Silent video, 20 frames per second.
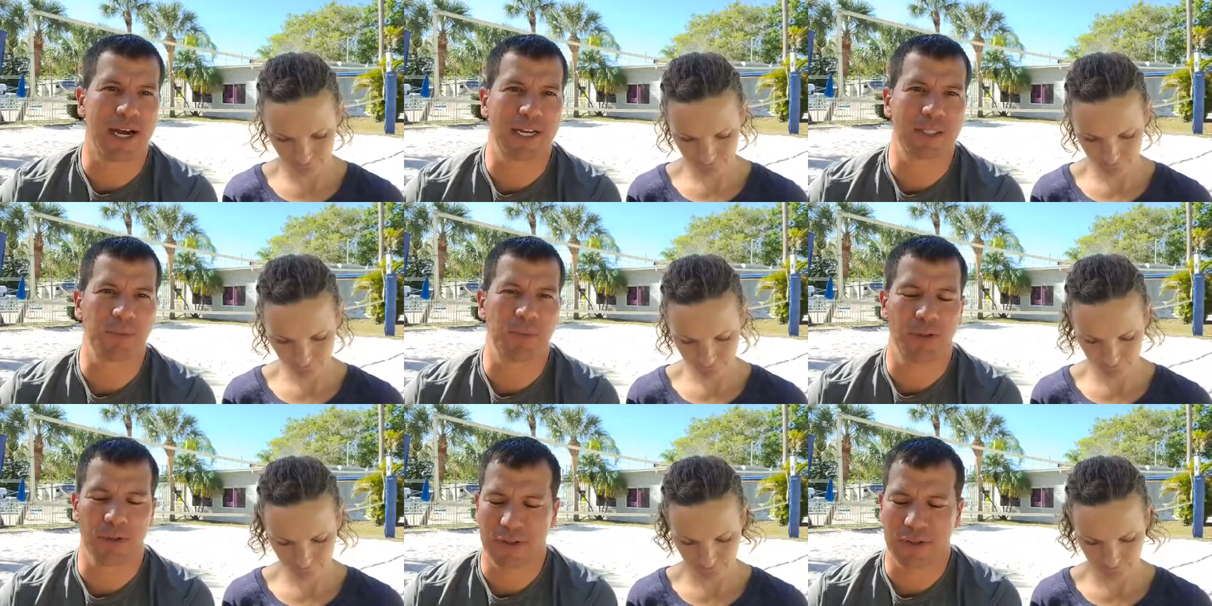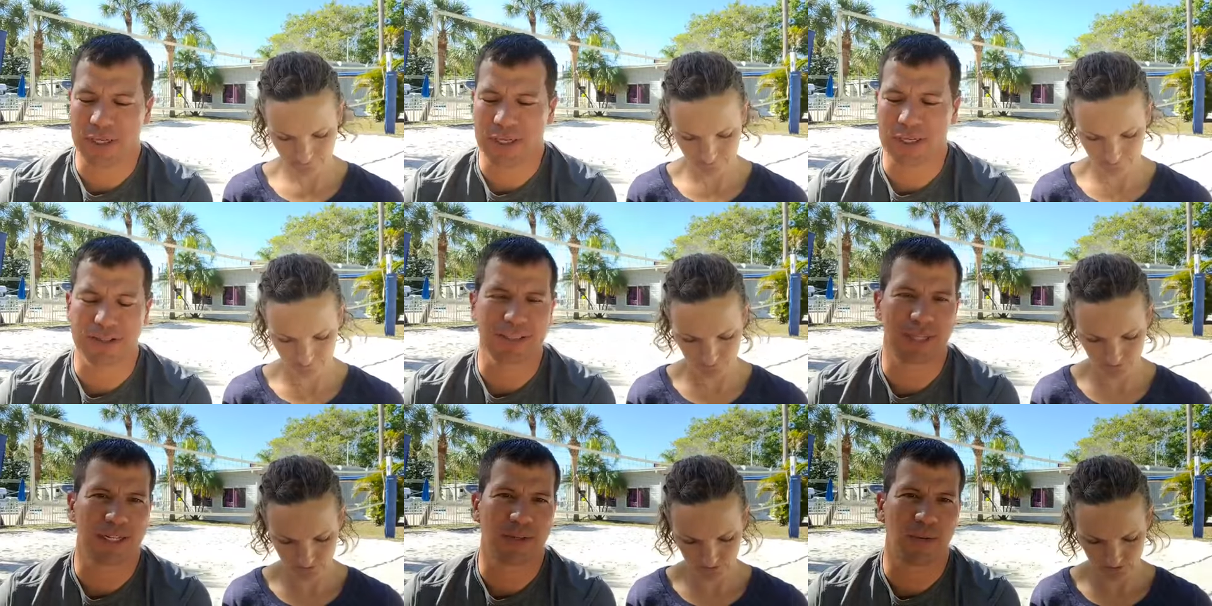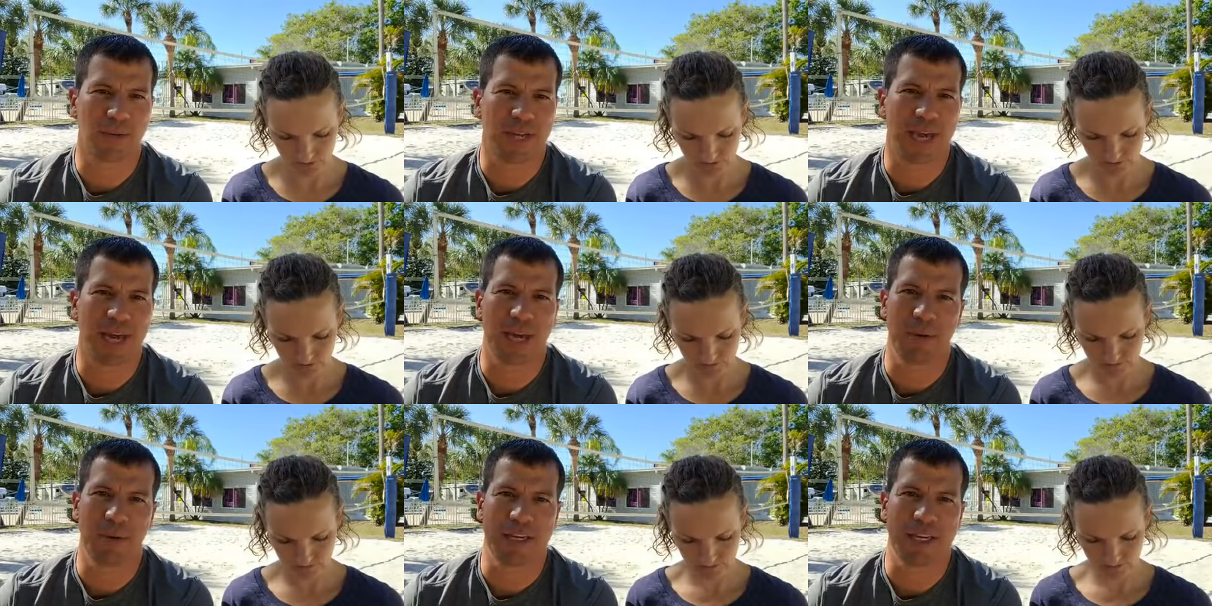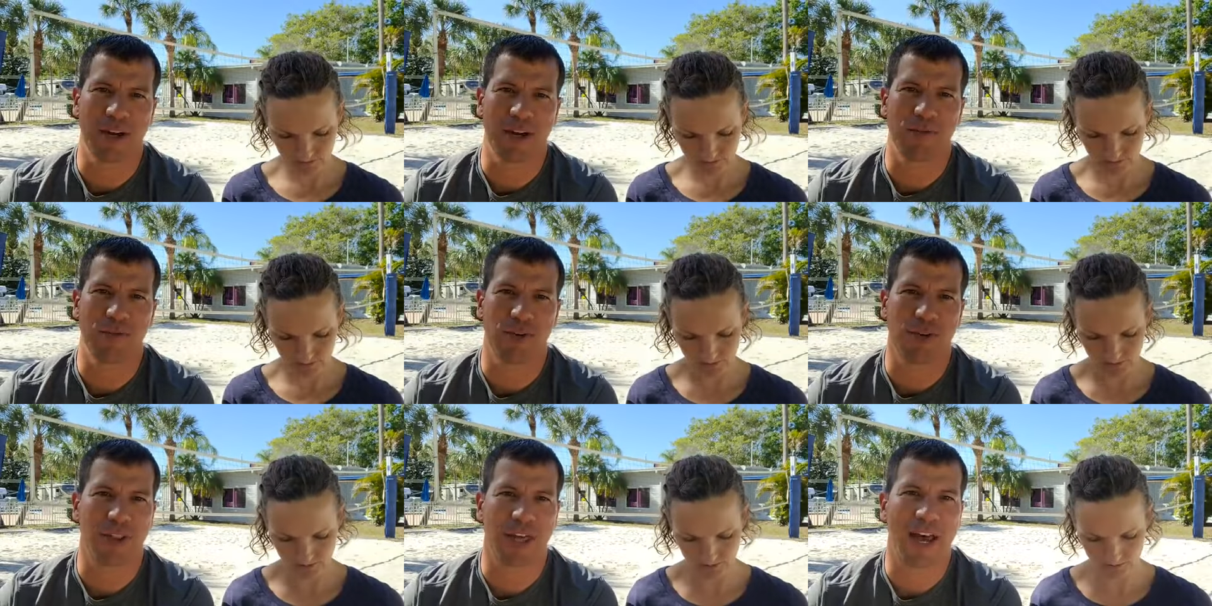Speaker 1: gospel thing. It's like we got to be
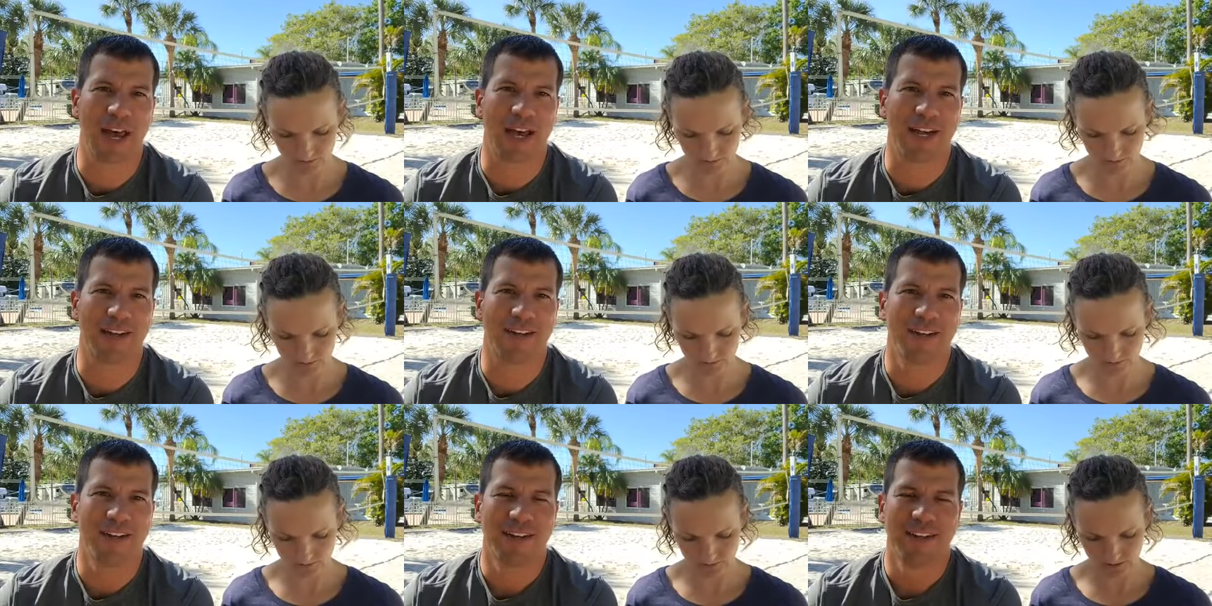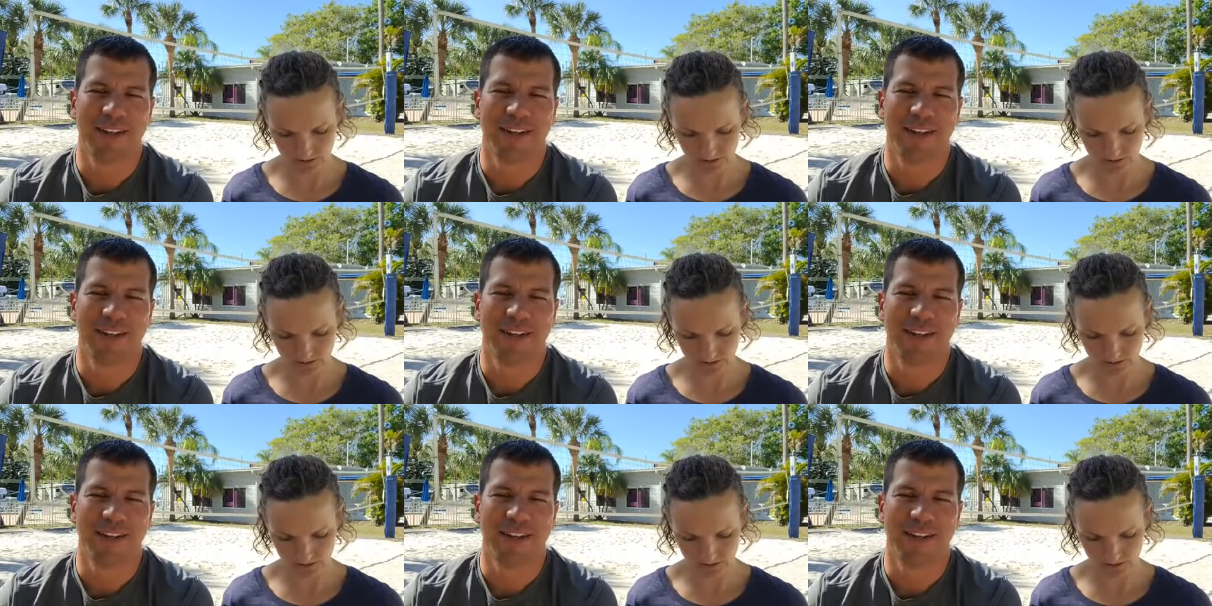careful of that.